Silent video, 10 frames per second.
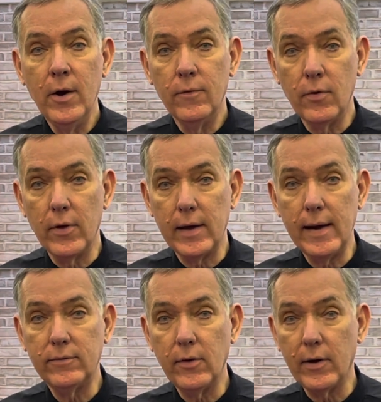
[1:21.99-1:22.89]
for the
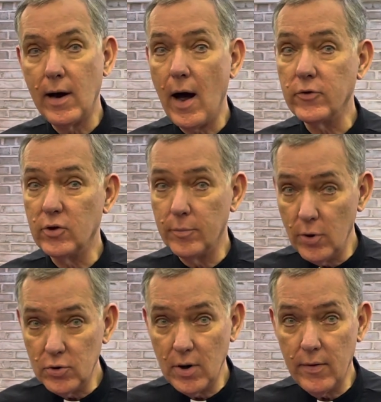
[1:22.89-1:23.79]
gift of the
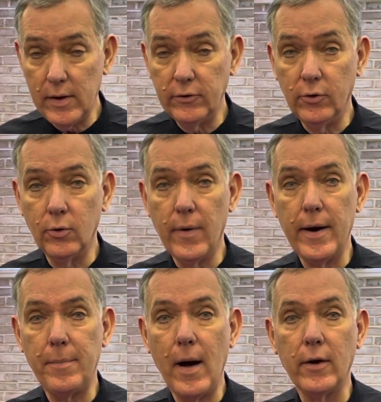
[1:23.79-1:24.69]
contribution of these two great
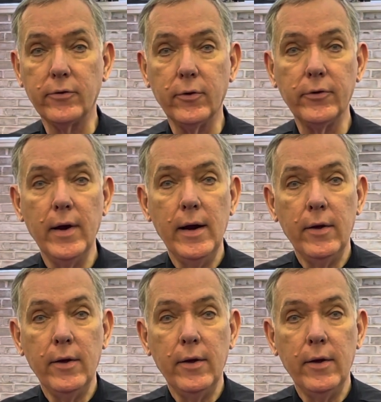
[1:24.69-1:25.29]
apostles,